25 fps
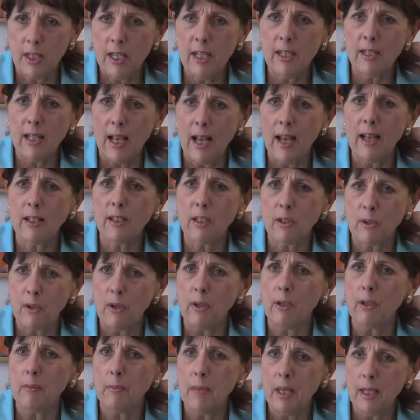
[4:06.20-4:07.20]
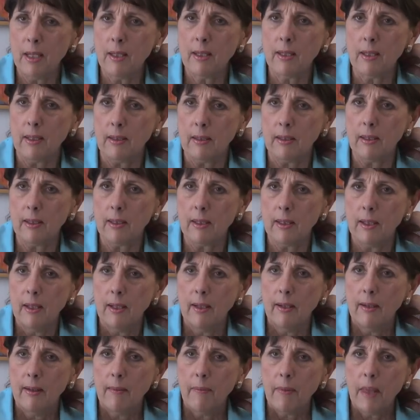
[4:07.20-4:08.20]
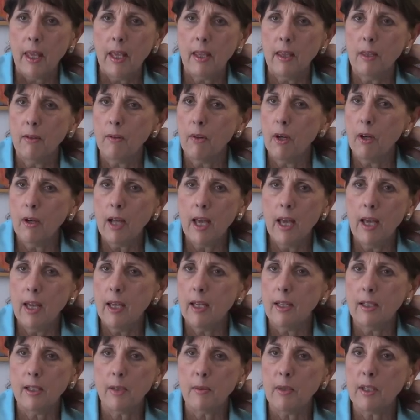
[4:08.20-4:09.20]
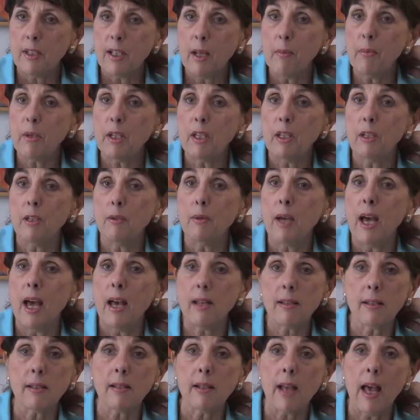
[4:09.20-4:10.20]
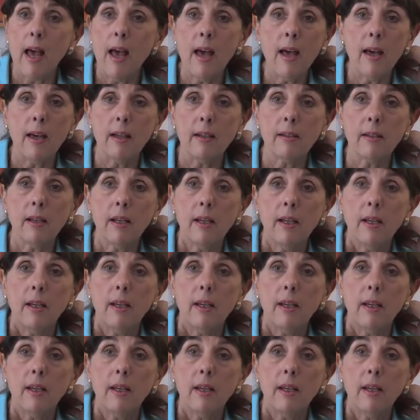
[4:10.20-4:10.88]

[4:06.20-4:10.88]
these are strong medicines. In the wrong hands, with somebody who hasn't had